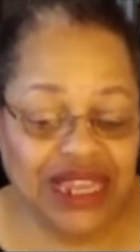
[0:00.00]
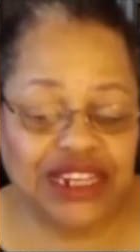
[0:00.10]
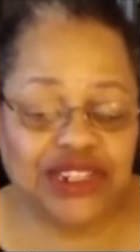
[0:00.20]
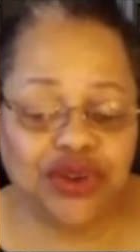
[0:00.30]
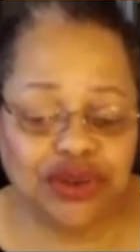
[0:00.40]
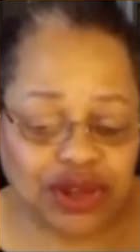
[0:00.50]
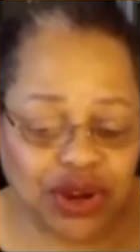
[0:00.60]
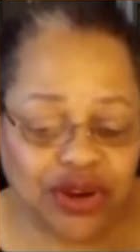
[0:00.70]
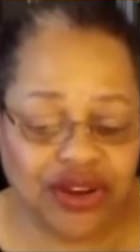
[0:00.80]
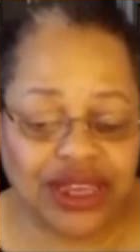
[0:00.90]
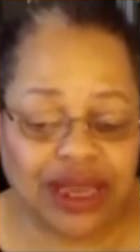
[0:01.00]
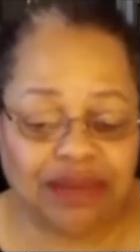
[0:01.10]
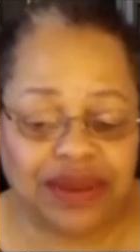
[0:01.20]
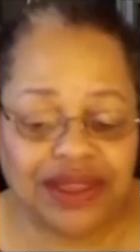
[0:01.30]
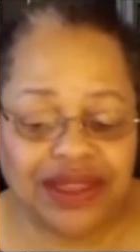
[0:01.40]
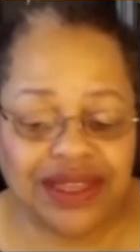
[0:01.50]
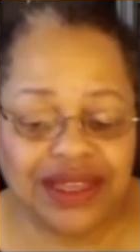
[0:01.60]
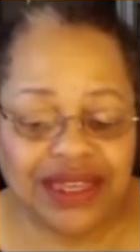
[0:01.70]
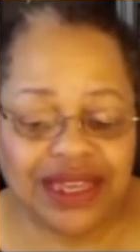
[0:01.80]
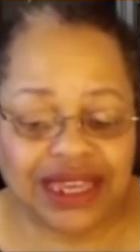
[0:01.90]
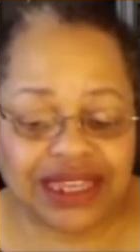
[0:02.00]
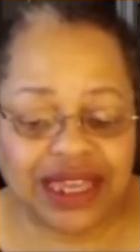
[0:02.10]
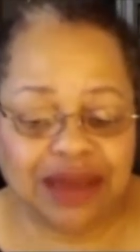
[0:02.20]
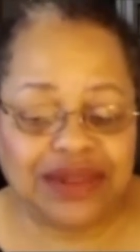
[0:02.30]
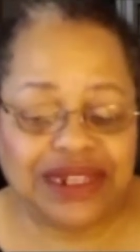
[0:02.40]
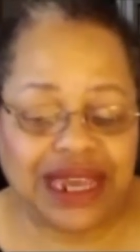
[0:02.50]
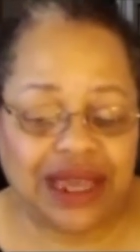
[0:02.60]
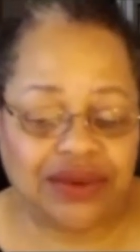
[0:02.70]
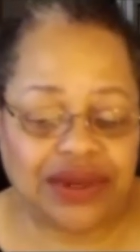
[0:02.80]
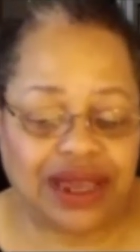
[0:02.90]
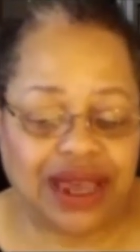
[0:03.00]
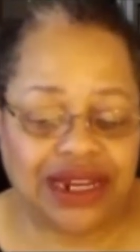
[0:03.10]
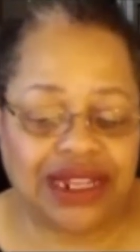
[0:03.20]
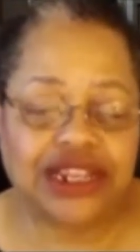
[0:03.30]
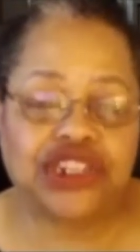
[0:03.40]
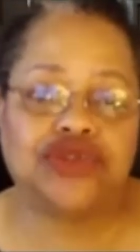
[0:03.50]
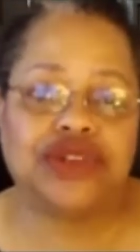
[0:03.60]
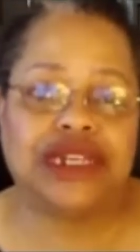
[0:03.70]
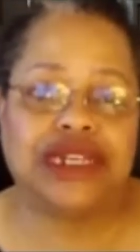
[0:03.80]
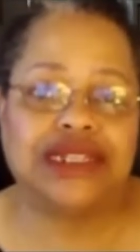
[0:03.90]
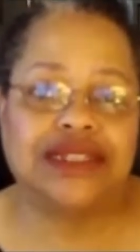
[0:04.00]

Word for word: And he told him to hurry up and come down out of that tree.